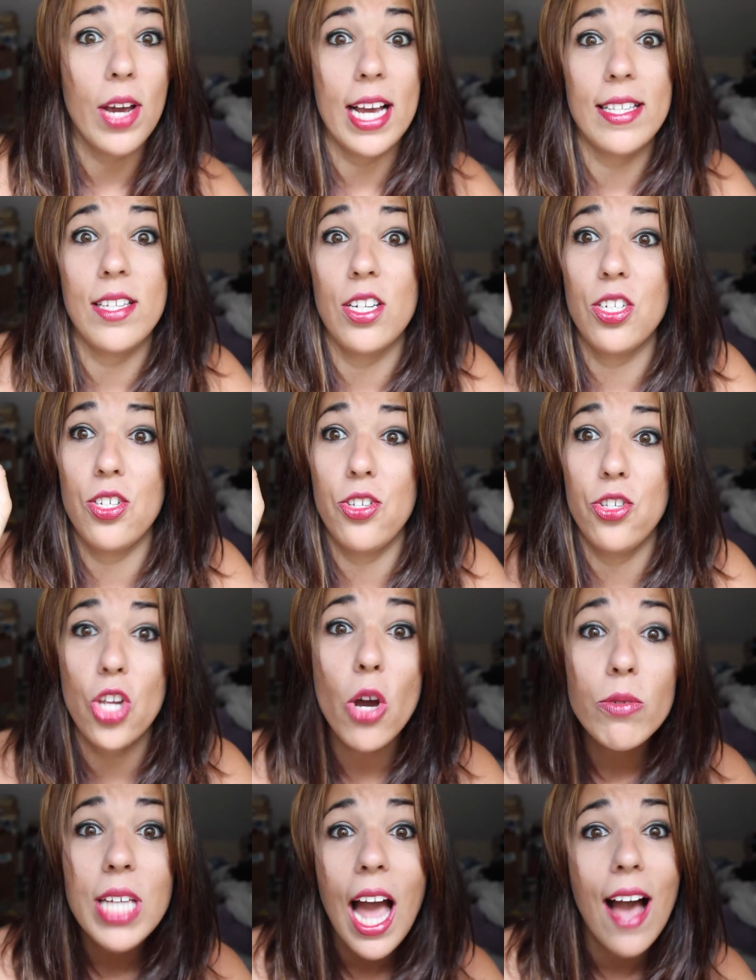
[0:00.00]
guys are
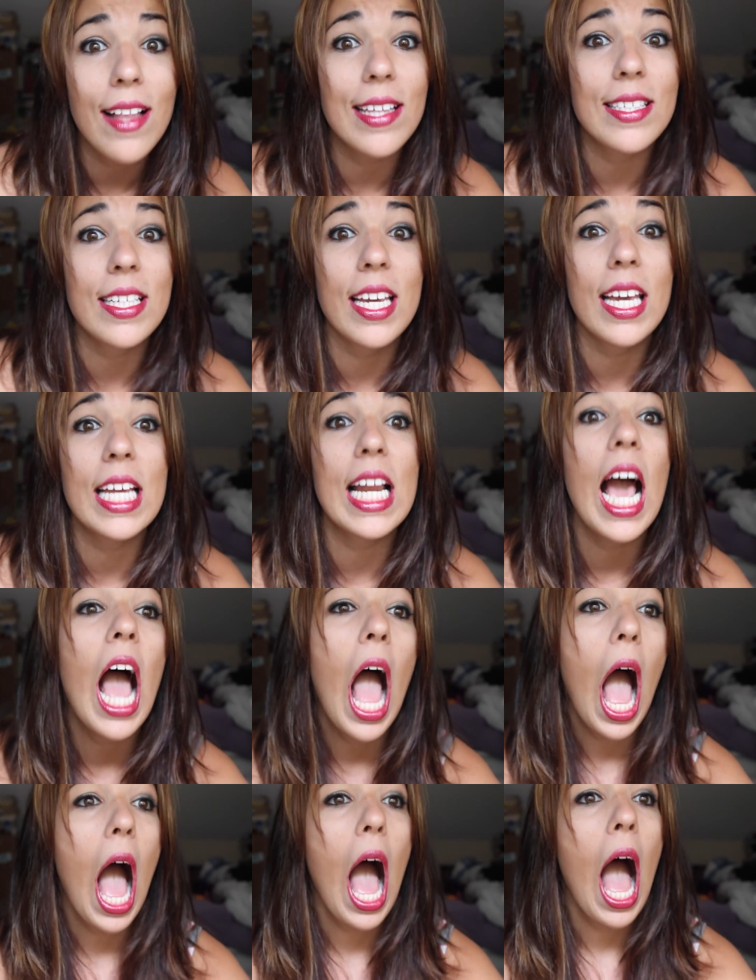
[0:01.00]
so talented.
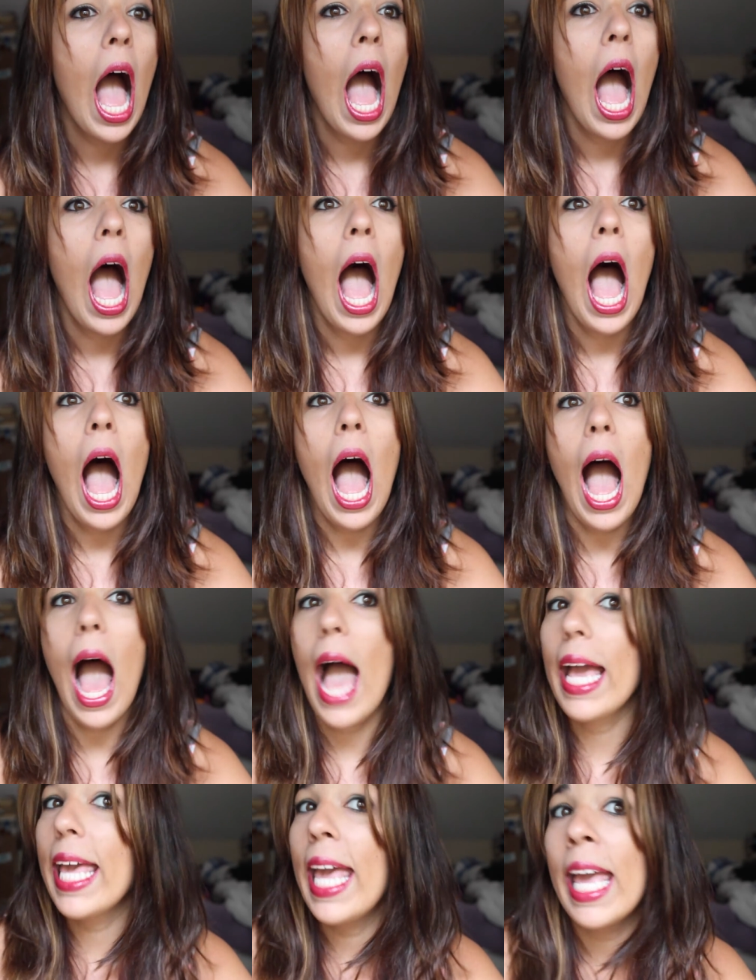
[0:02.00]

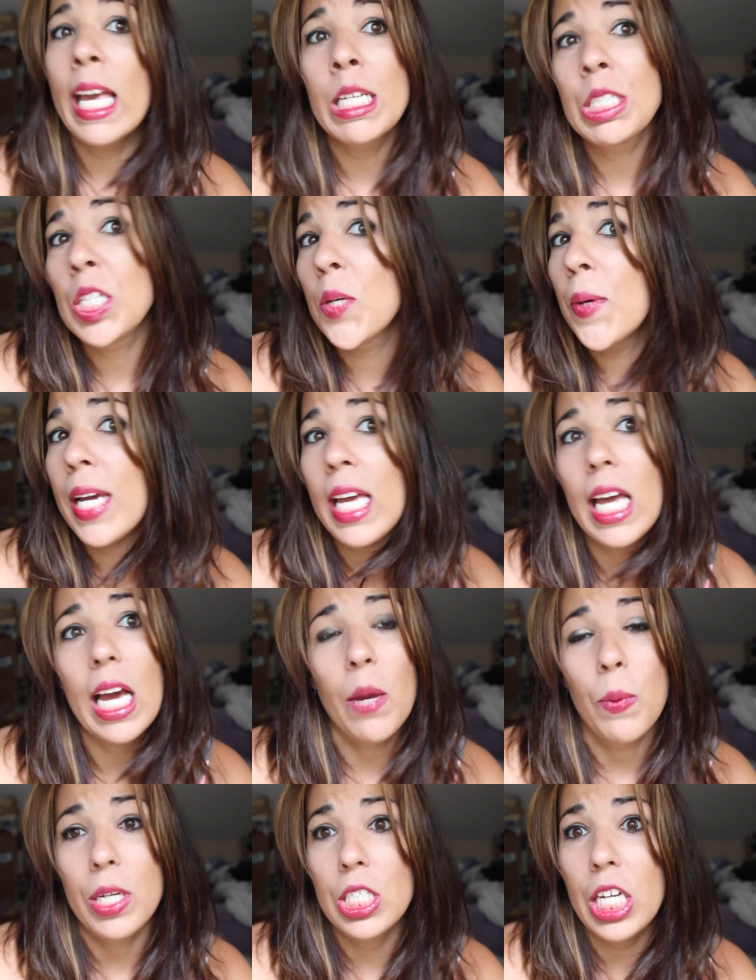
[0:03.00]
I can't do it.
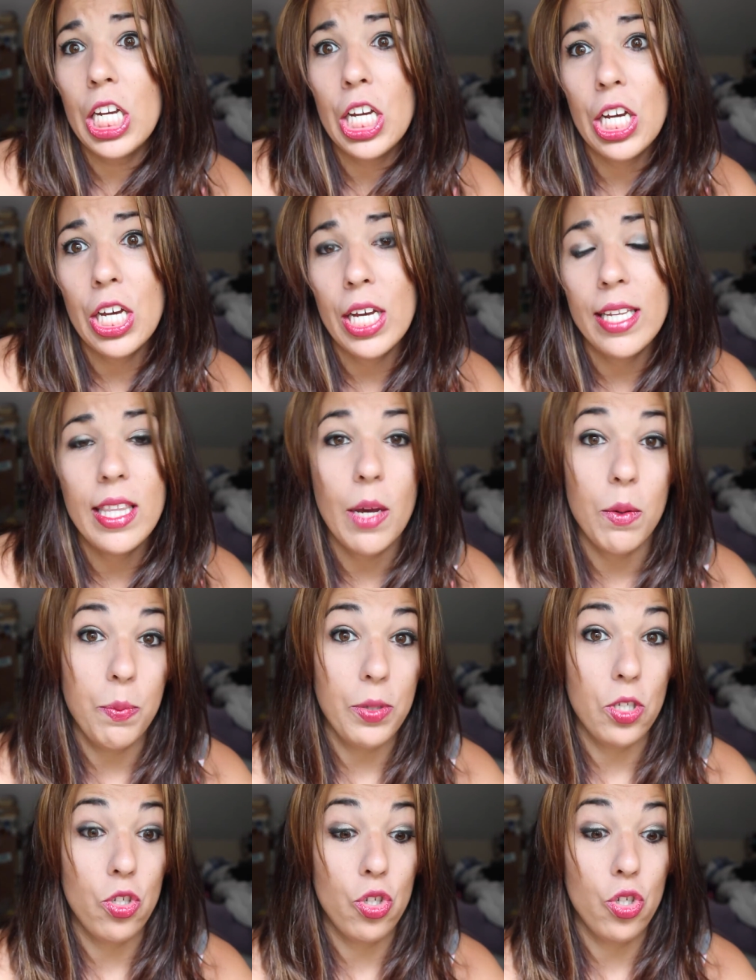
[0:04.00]
I wish I could. That would
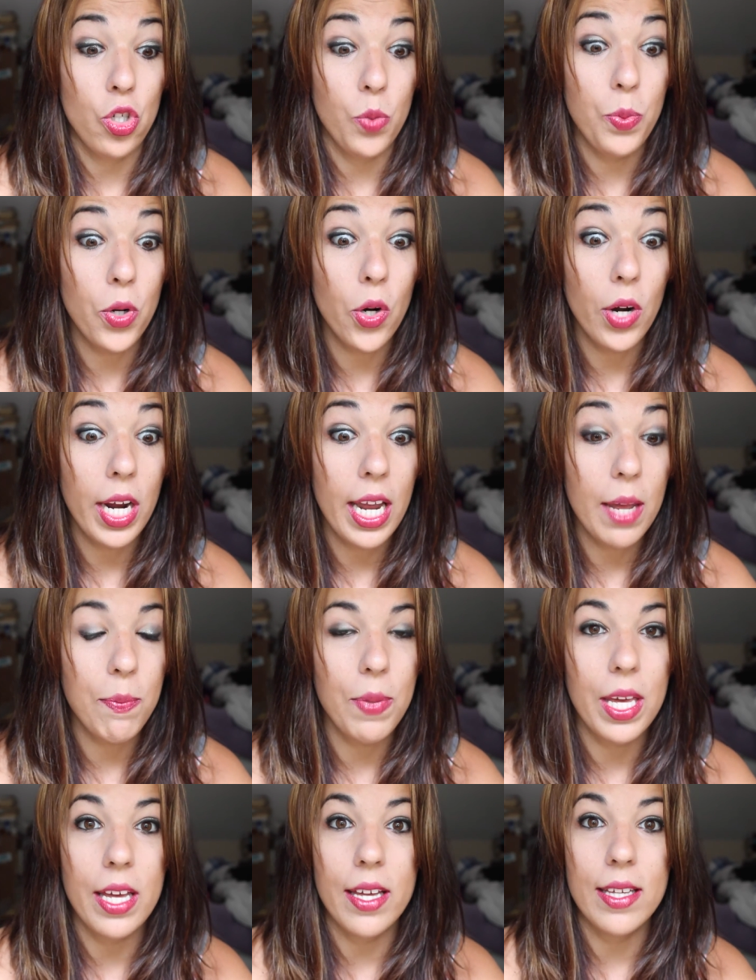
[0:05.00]
be super great,
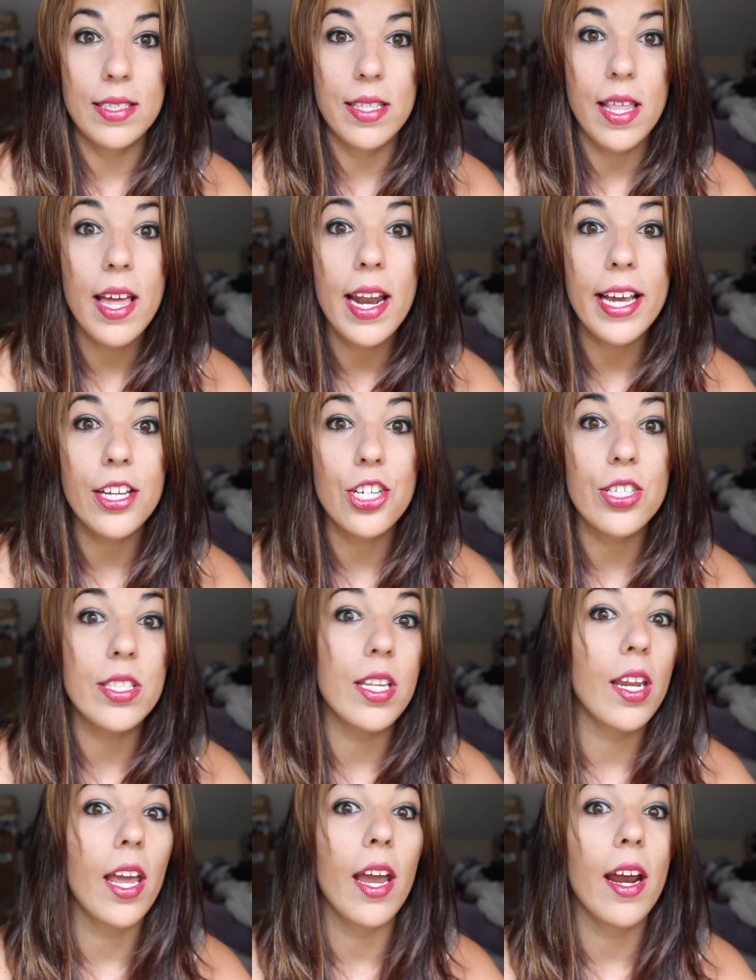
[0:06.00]
because then I could just
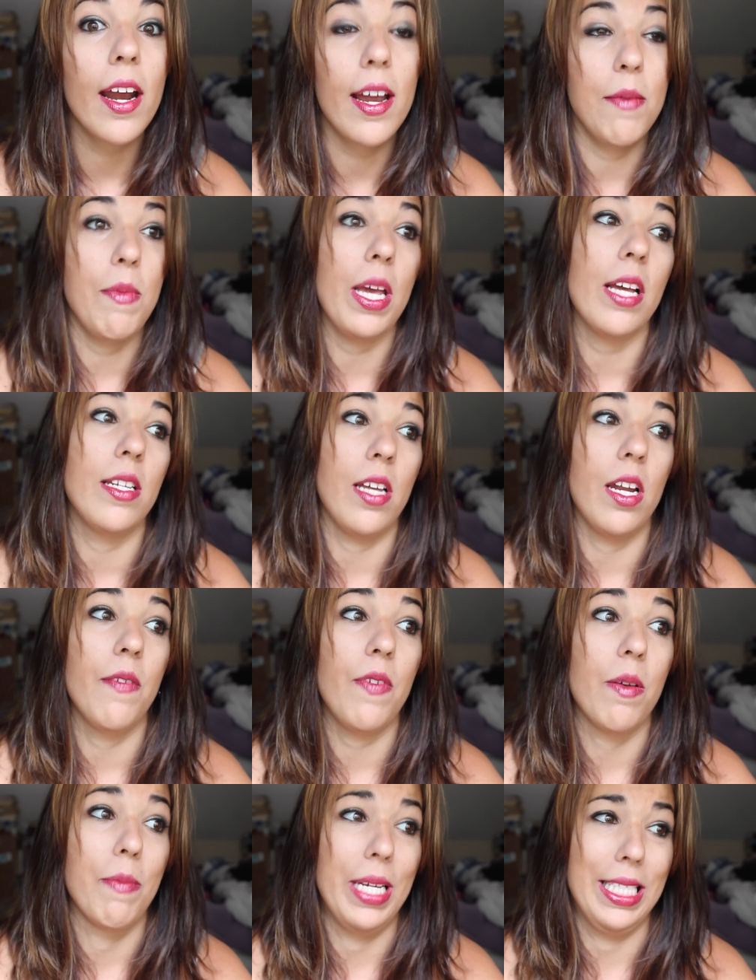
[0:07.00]
sit here and make a ton
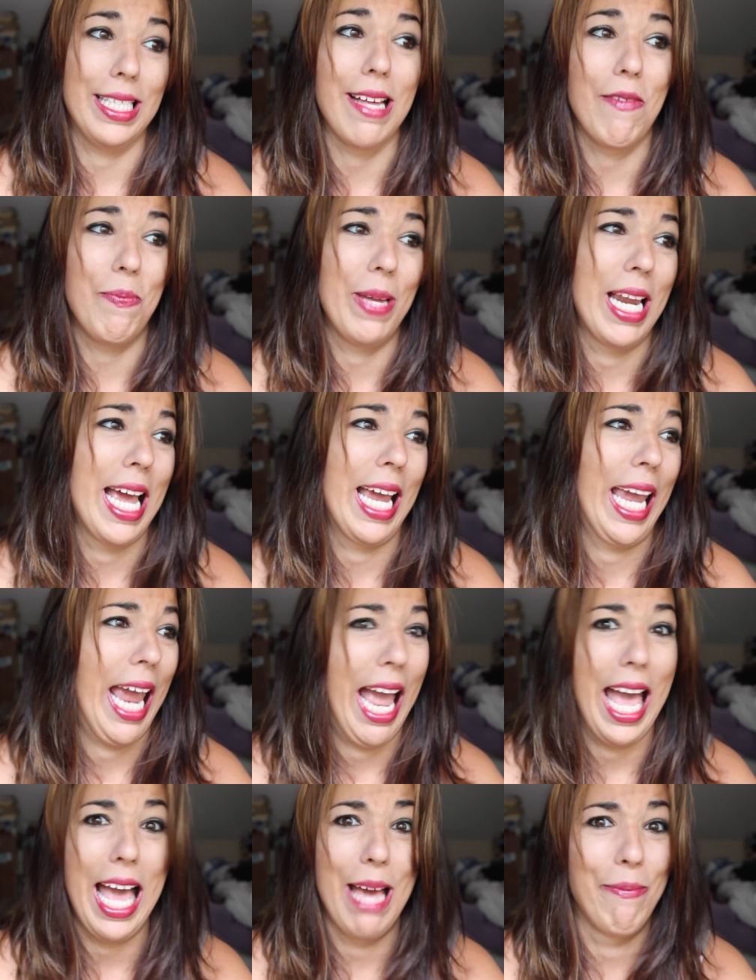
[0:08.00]
of them myself. But I
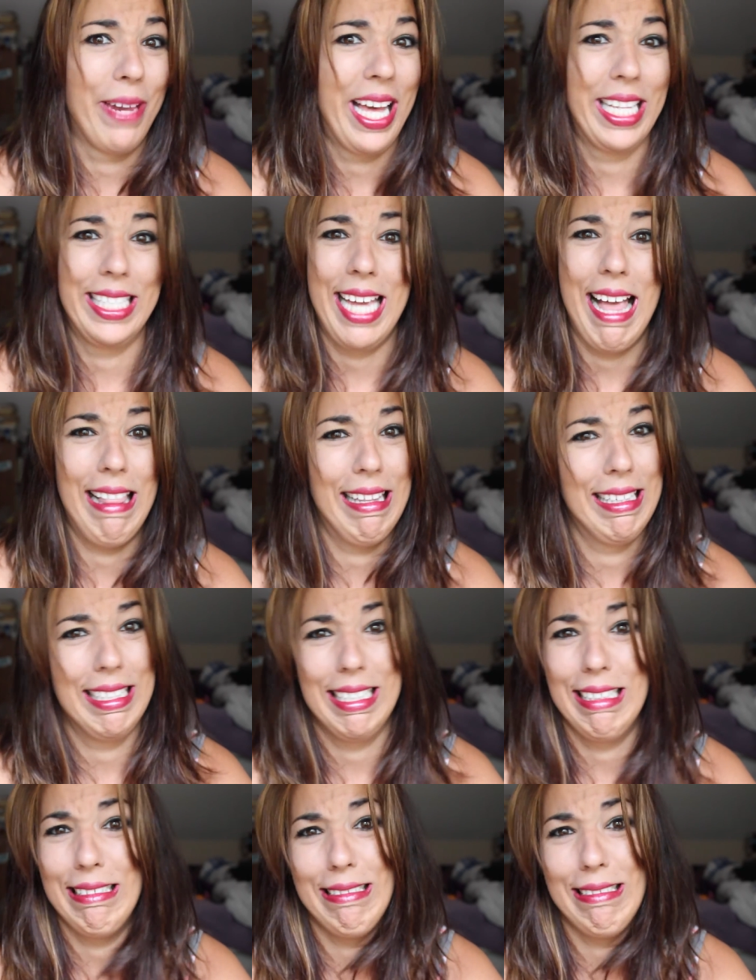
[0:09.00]
can't. I'm not talented